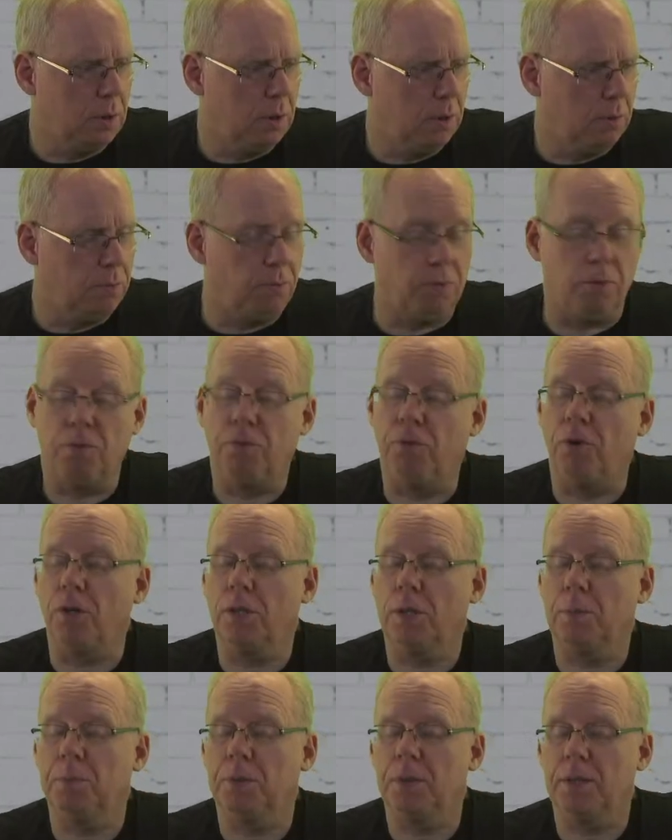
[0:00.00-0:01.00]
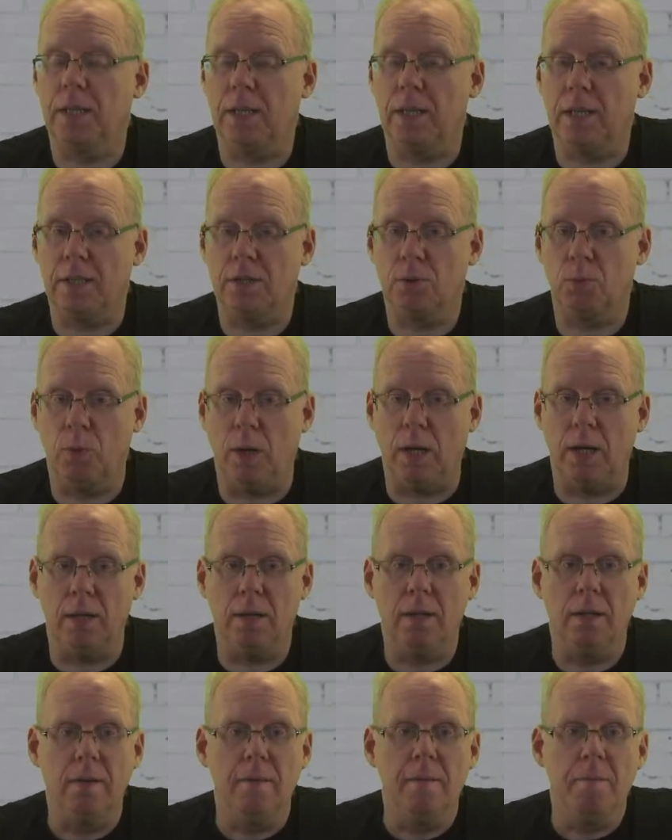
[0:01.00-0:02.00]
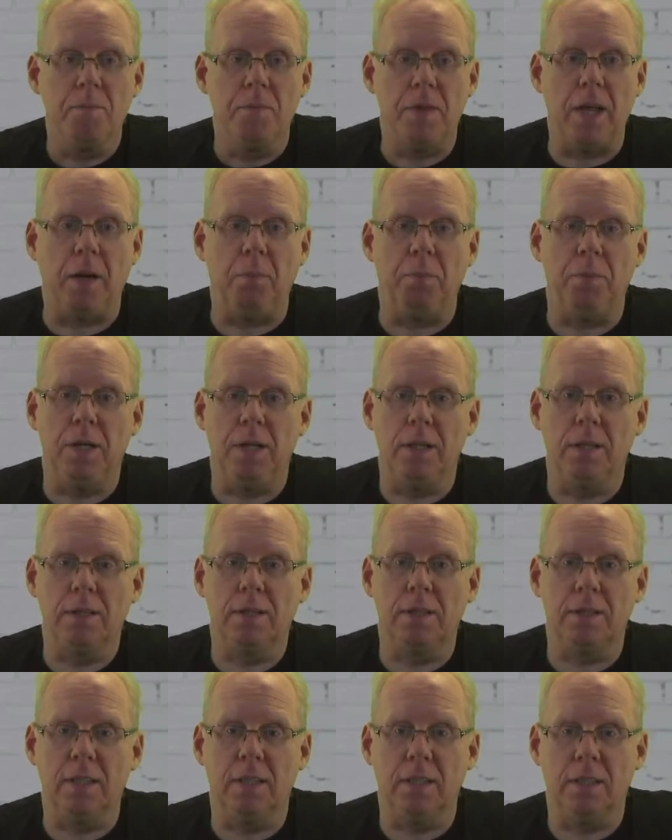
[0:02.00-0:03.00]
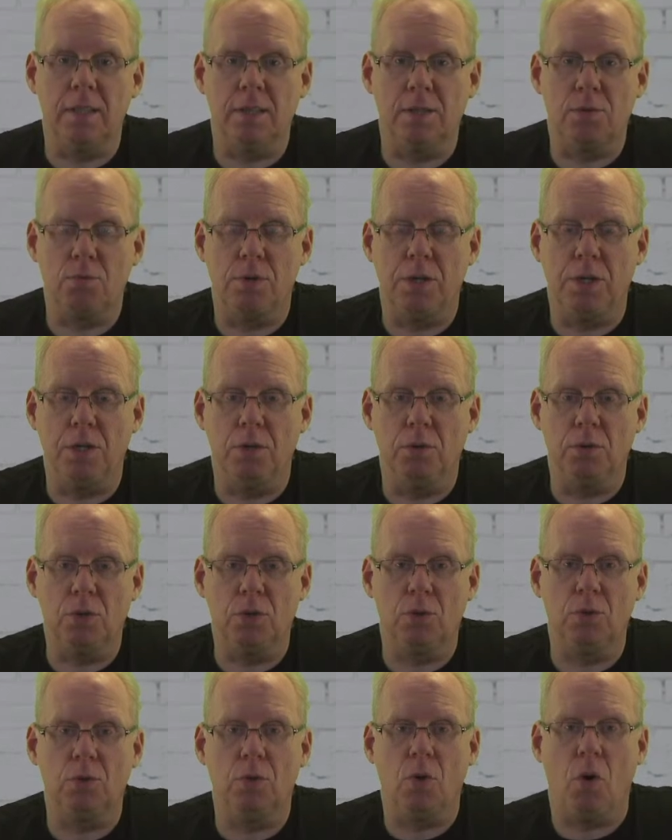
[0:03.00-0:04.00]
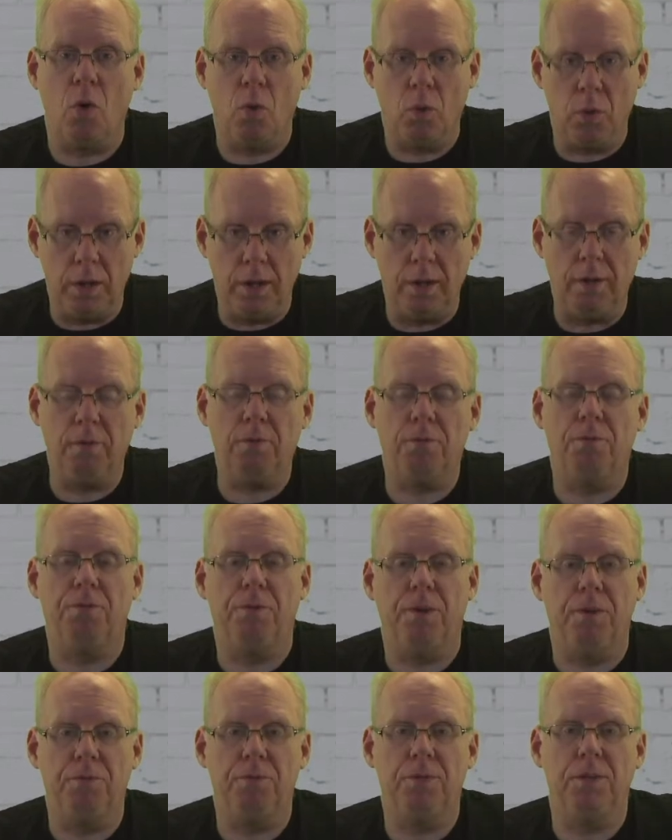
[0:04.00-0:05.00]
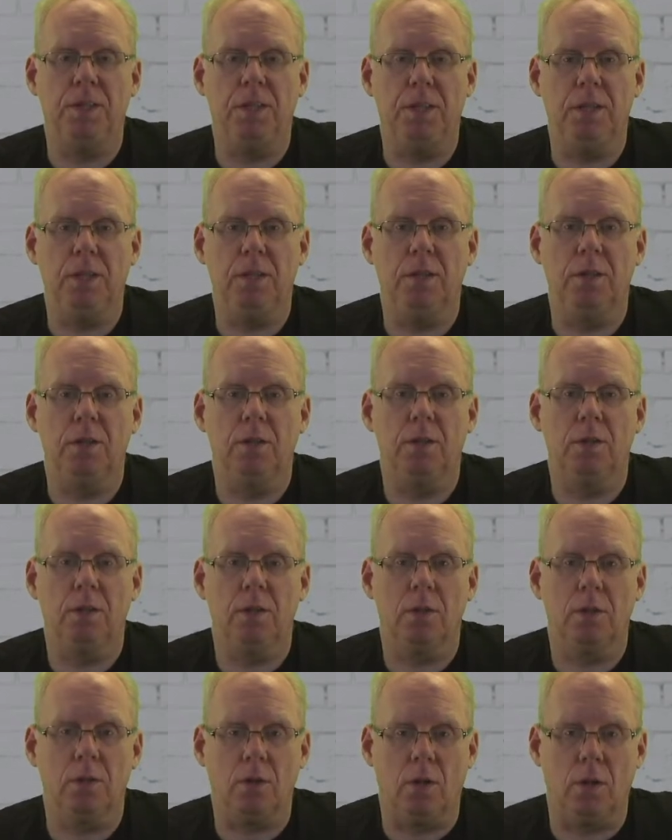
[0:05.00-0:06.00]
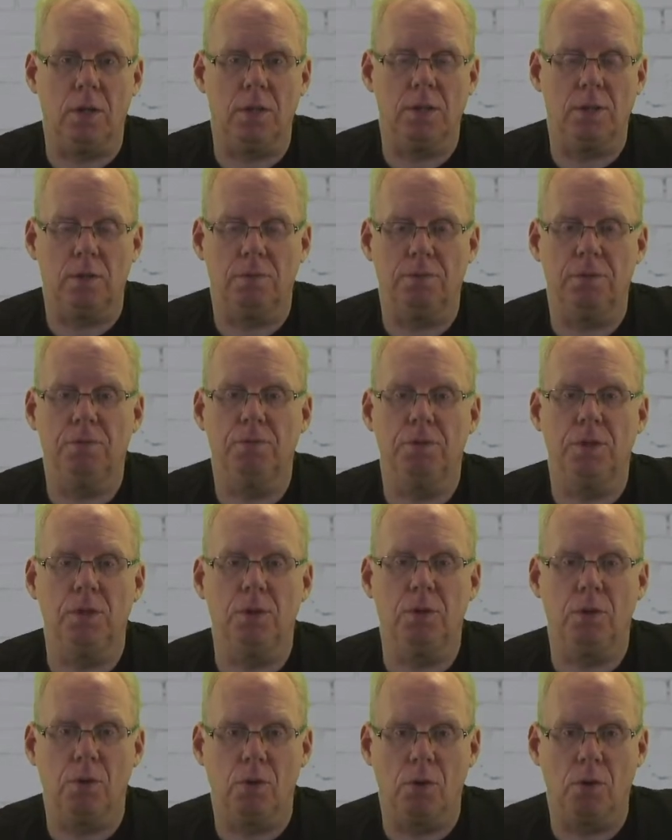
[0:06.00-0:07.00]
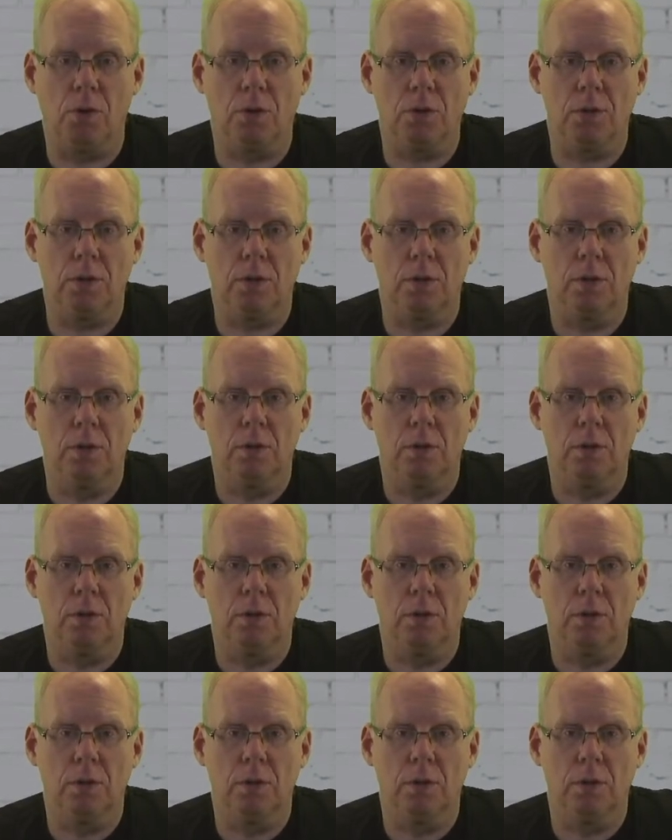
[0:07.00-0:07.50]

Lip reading: for 40% as well. That means it is reduced to only $15 or 15 euros.